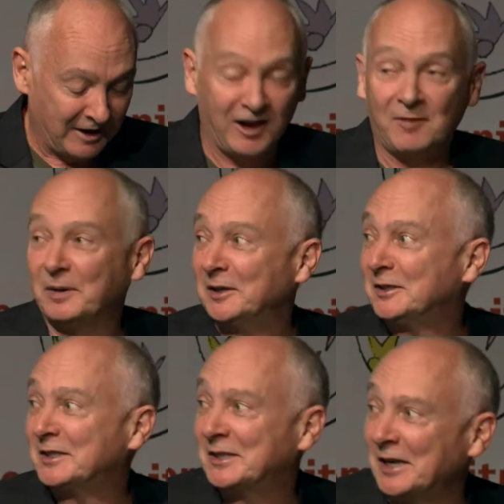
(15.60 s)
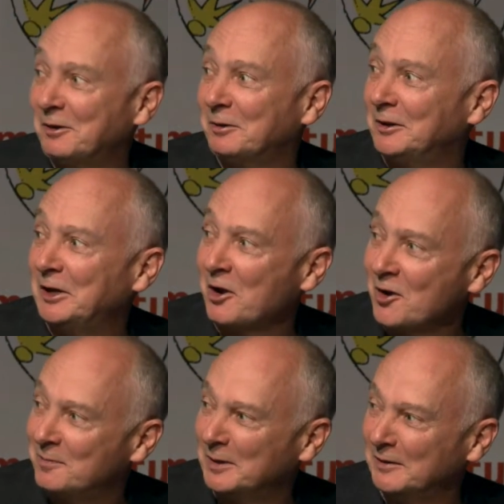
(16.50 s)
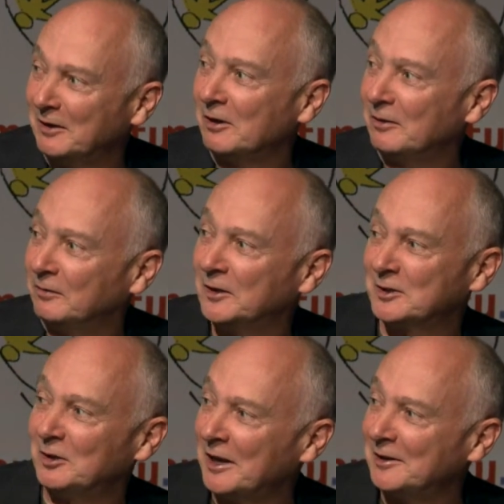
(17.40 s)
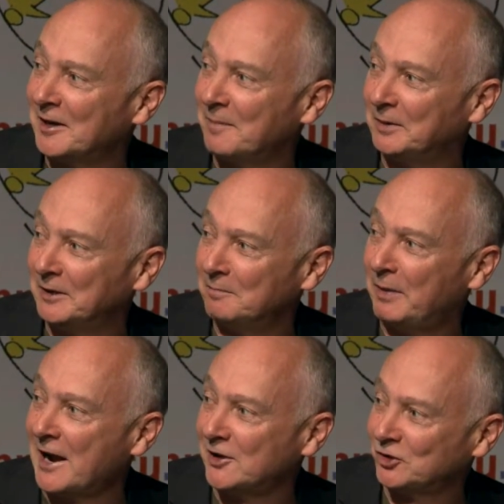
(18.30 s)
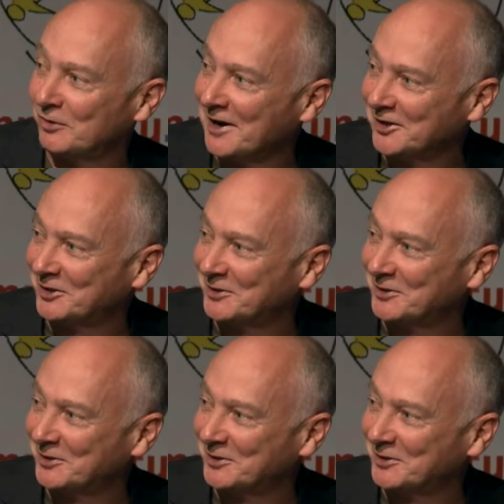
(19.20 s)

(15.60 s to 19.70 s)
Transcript: I've been secretly hoping that this will end up in Pash Rash.